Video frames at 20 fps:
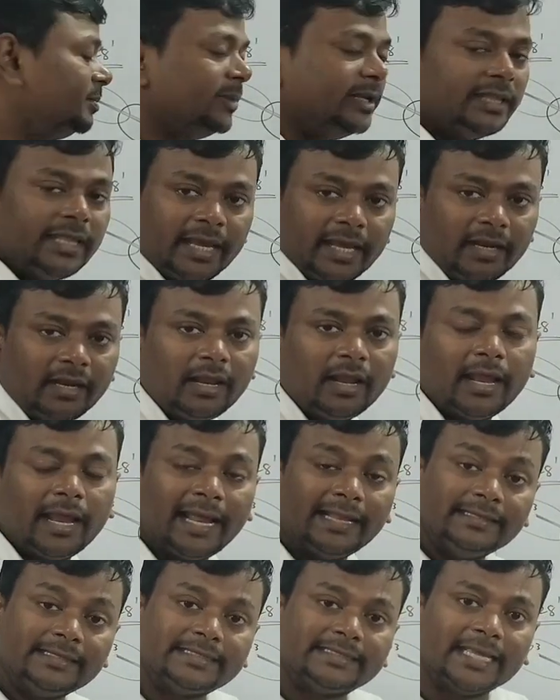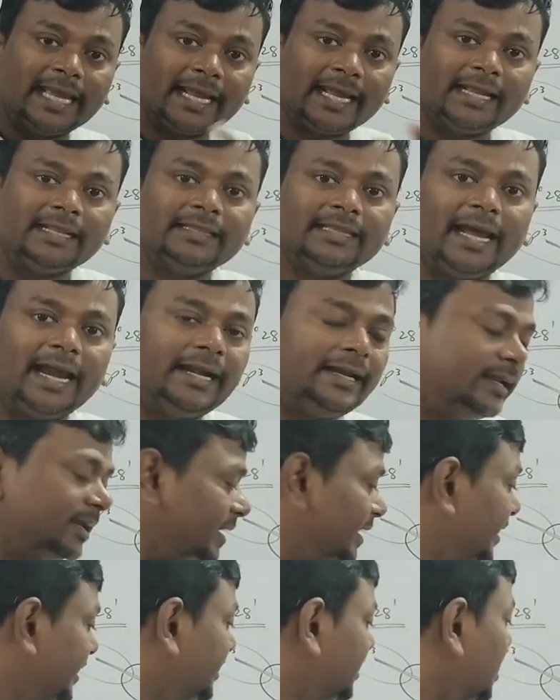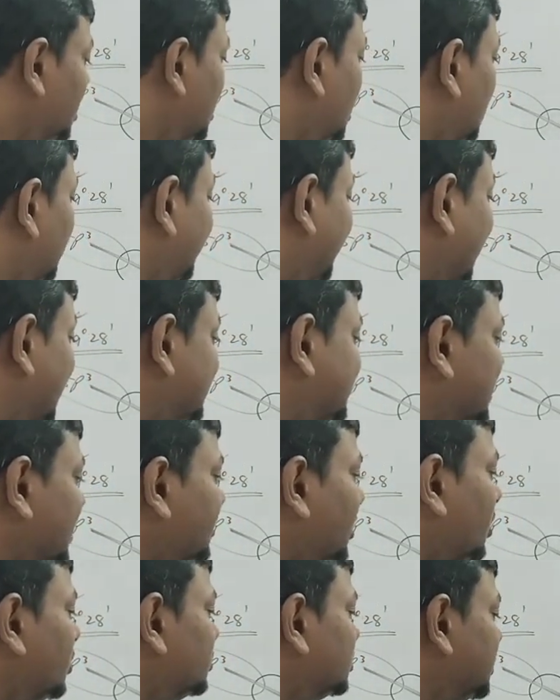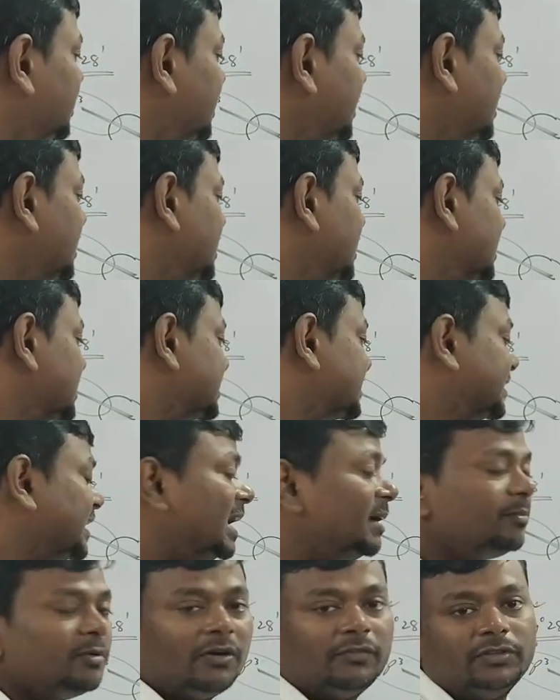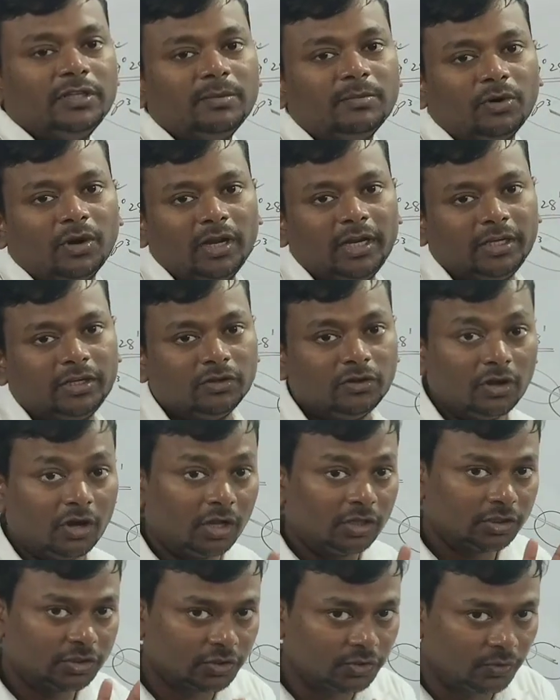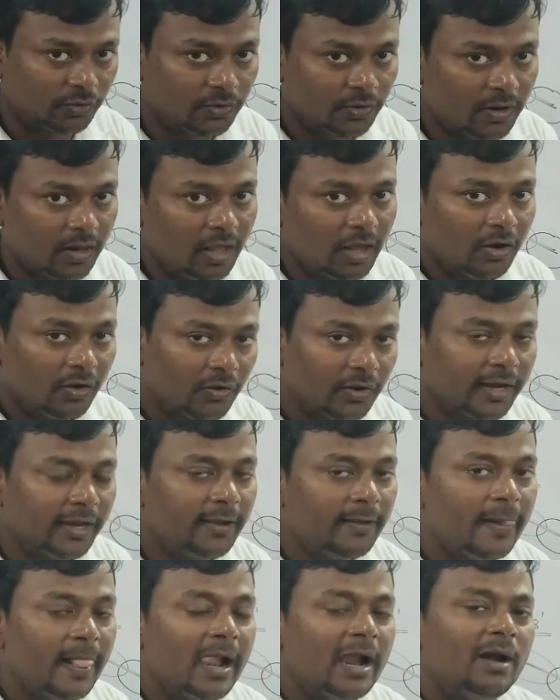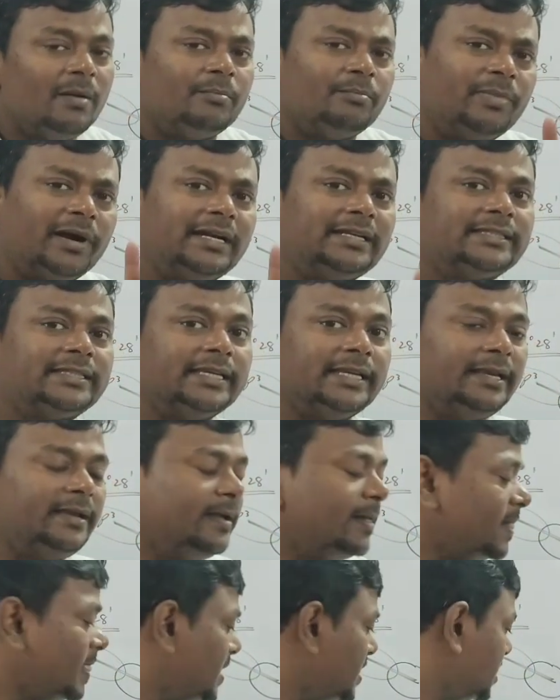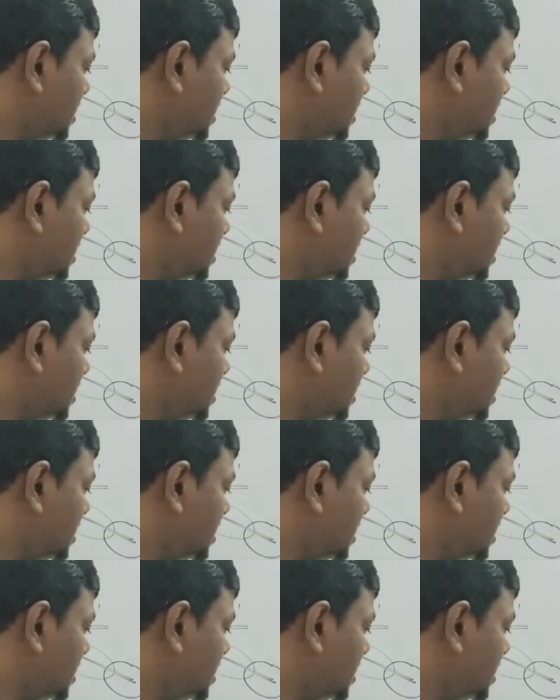the methane, and the second that it tells about the shape of the molecule also. Okay, but see,